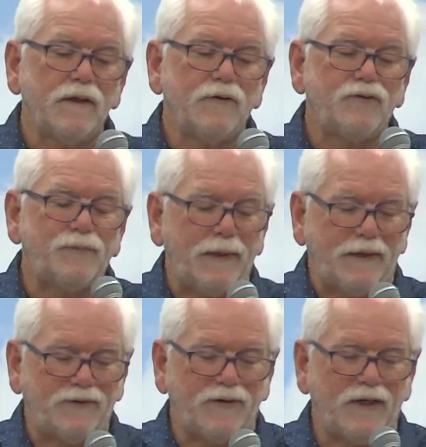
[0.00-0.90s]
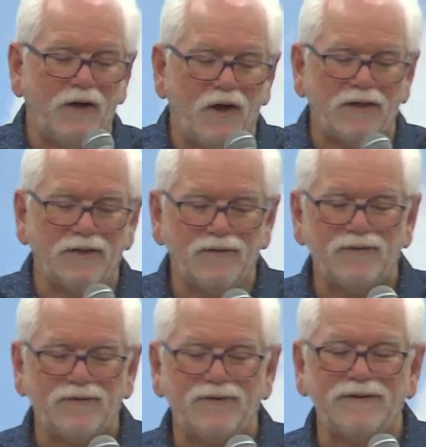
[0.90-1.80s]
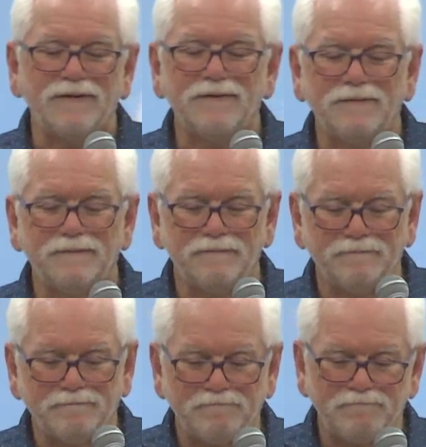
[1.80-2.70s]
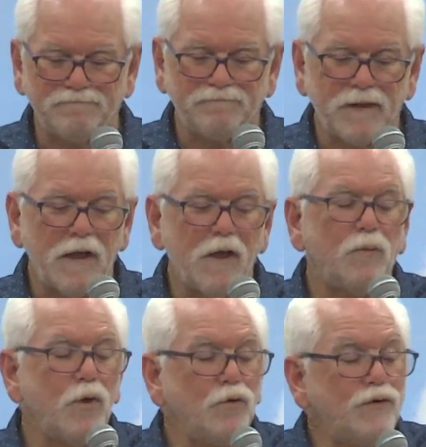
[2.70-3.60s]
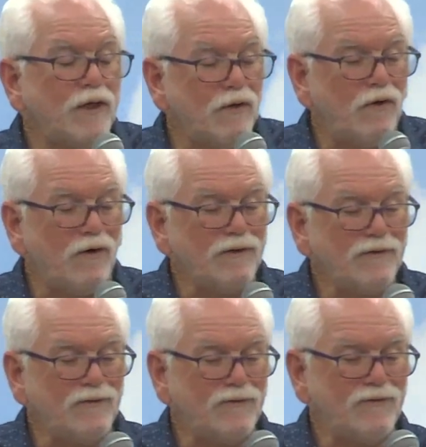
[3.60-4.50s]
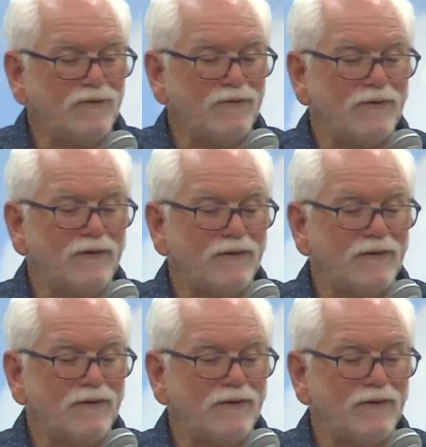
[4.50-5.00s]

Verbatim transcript: speak to their hearts, woo their hearts.